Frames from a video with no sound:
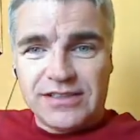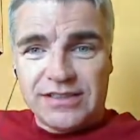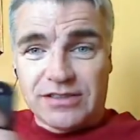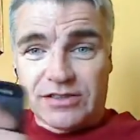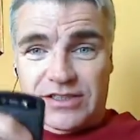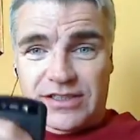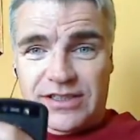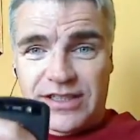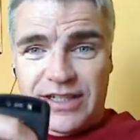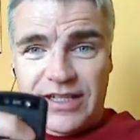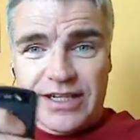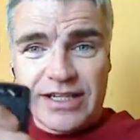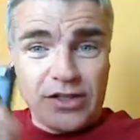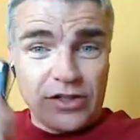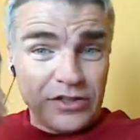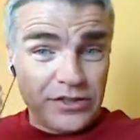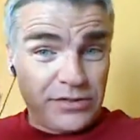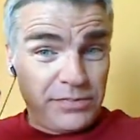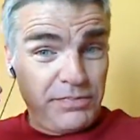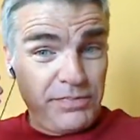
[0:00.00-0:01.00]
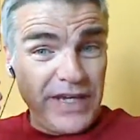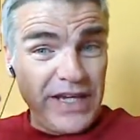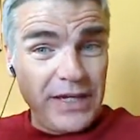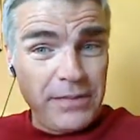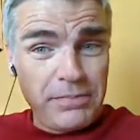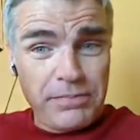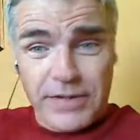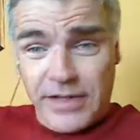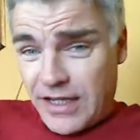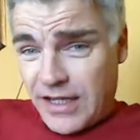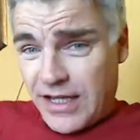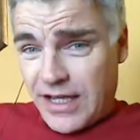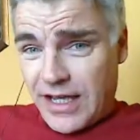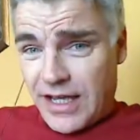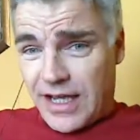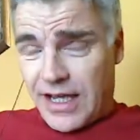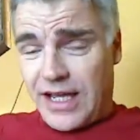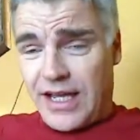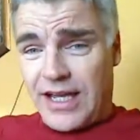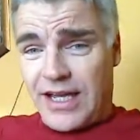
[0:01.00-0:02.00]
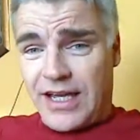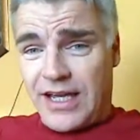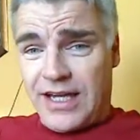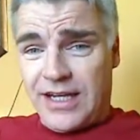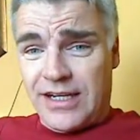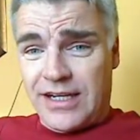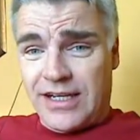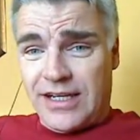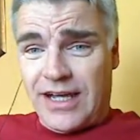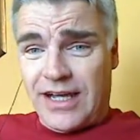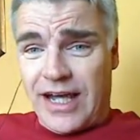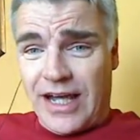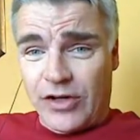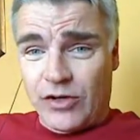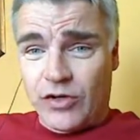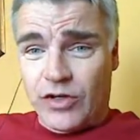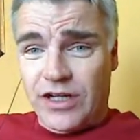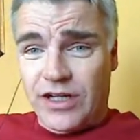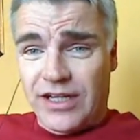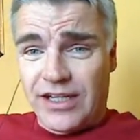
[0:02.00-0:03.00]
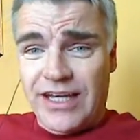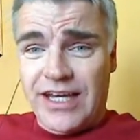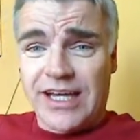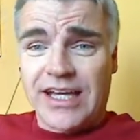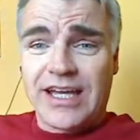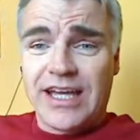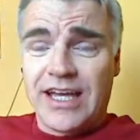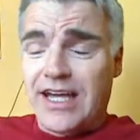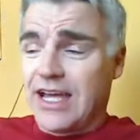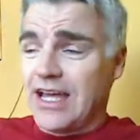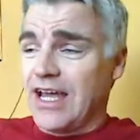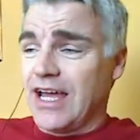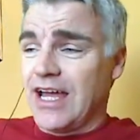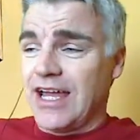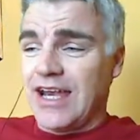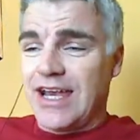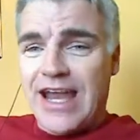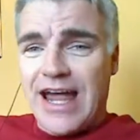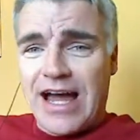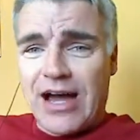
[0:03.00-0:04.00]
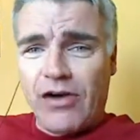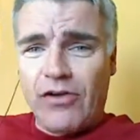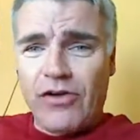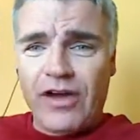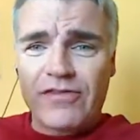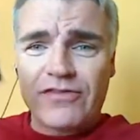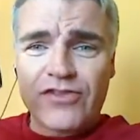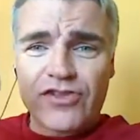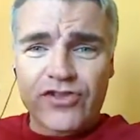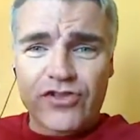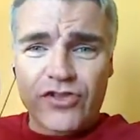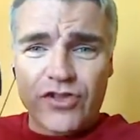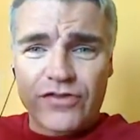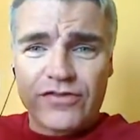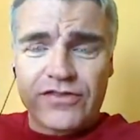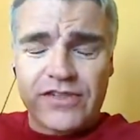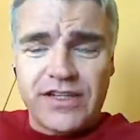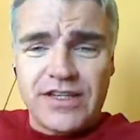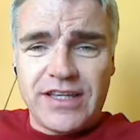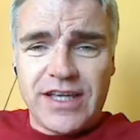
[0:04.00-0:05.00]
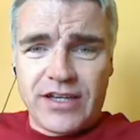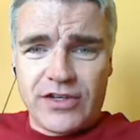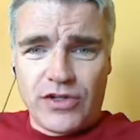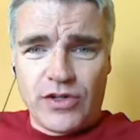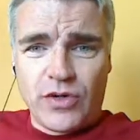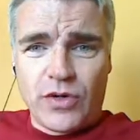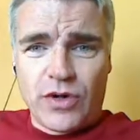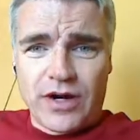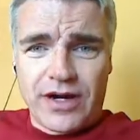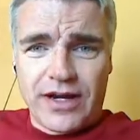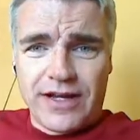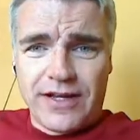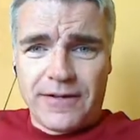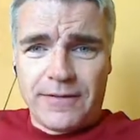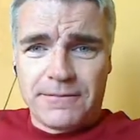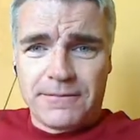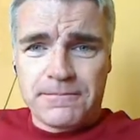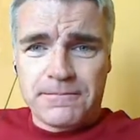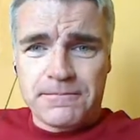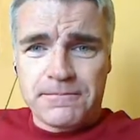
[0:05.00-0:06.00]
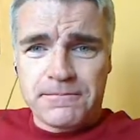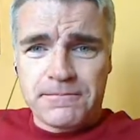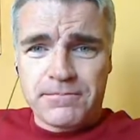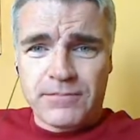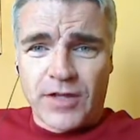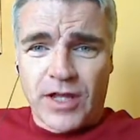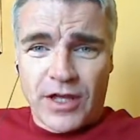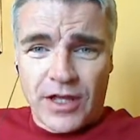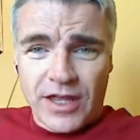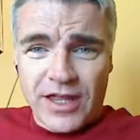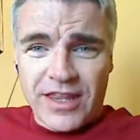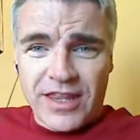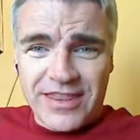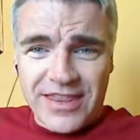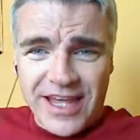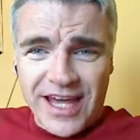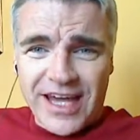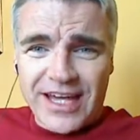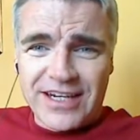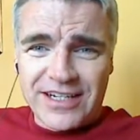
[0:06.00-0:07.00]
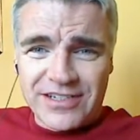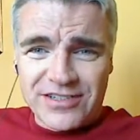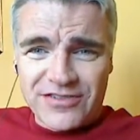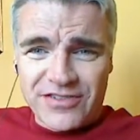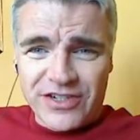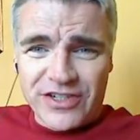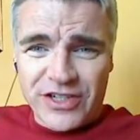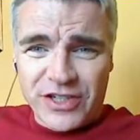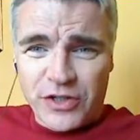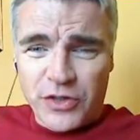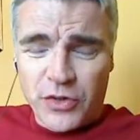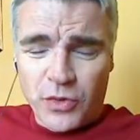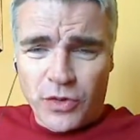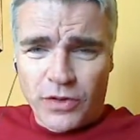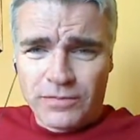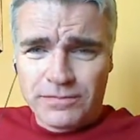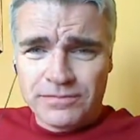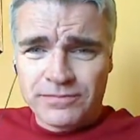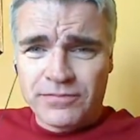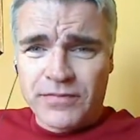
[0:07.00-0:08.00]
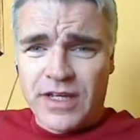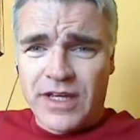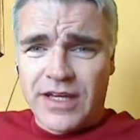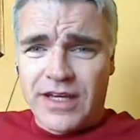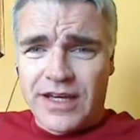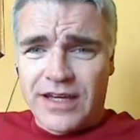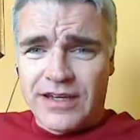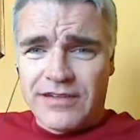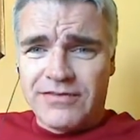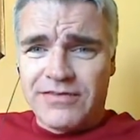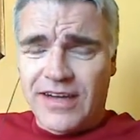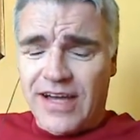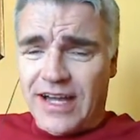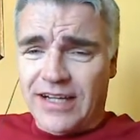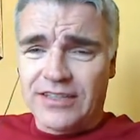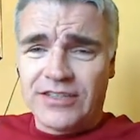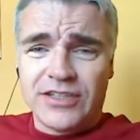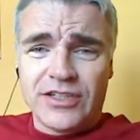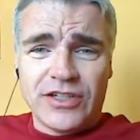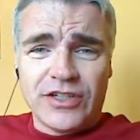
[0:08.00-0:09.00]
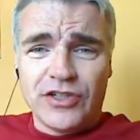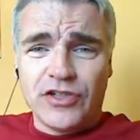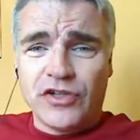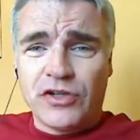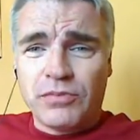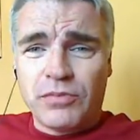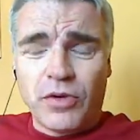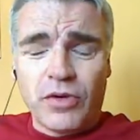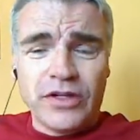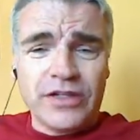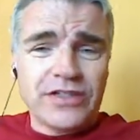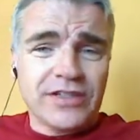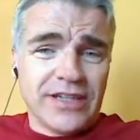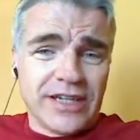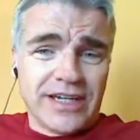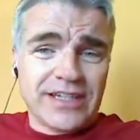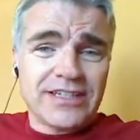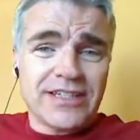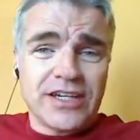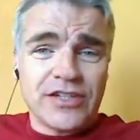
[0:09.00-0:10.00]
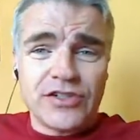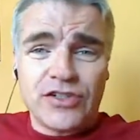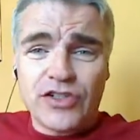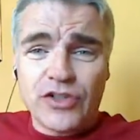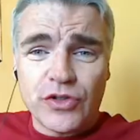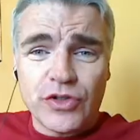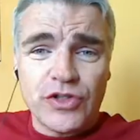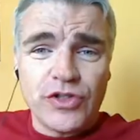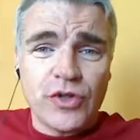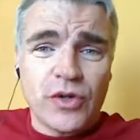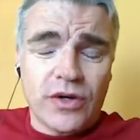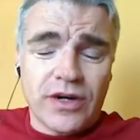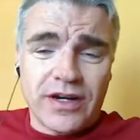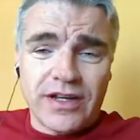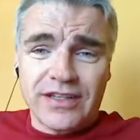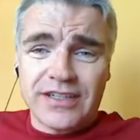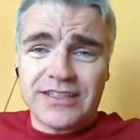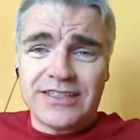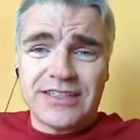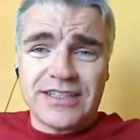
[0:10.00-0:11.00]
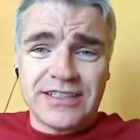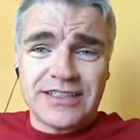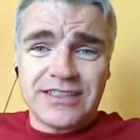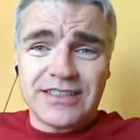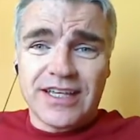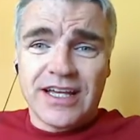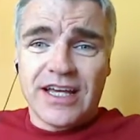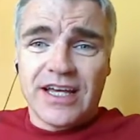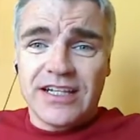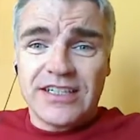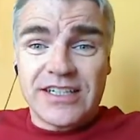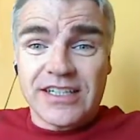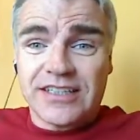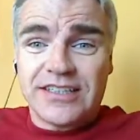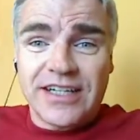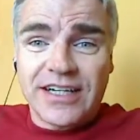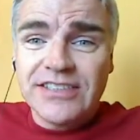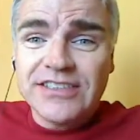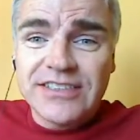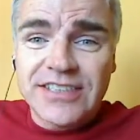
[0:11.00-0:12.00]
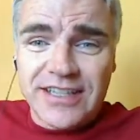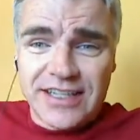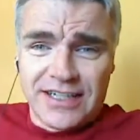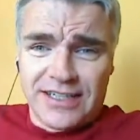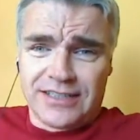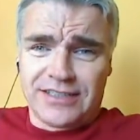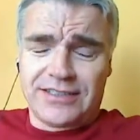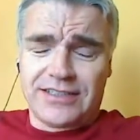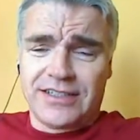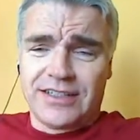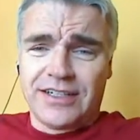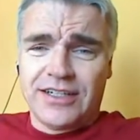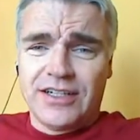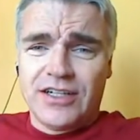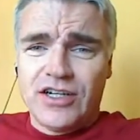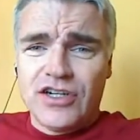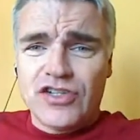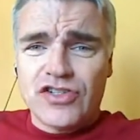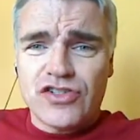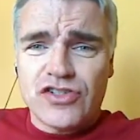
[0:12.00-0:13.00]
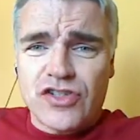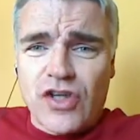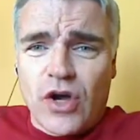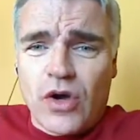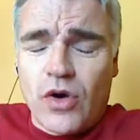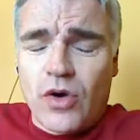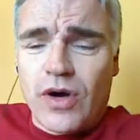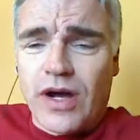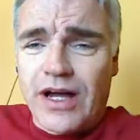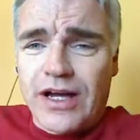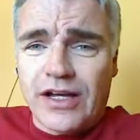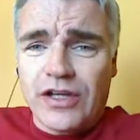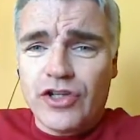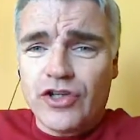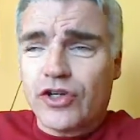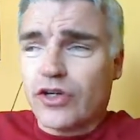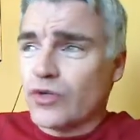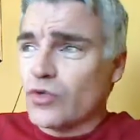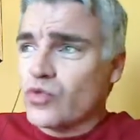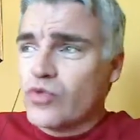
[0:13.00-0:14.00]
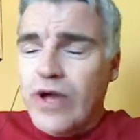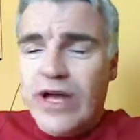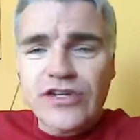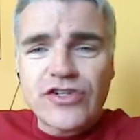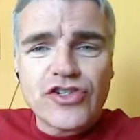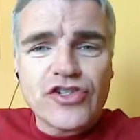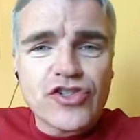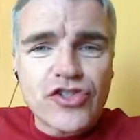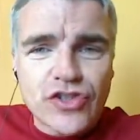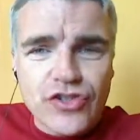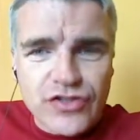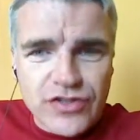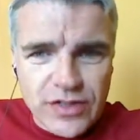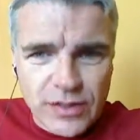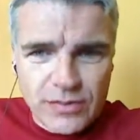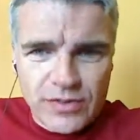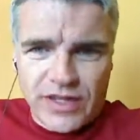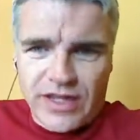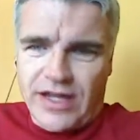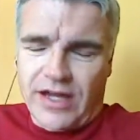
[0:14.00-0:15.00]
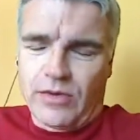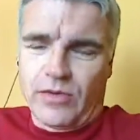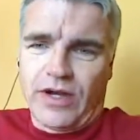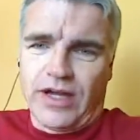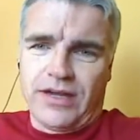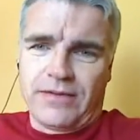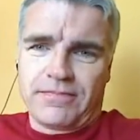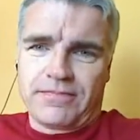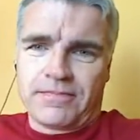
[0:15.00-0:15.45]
goes click, it goes beep, and I go click, and now I've surfed to that URL. That is very cool. In fact, you can point to, like I said, to a URL that does things. So you could register someone that way.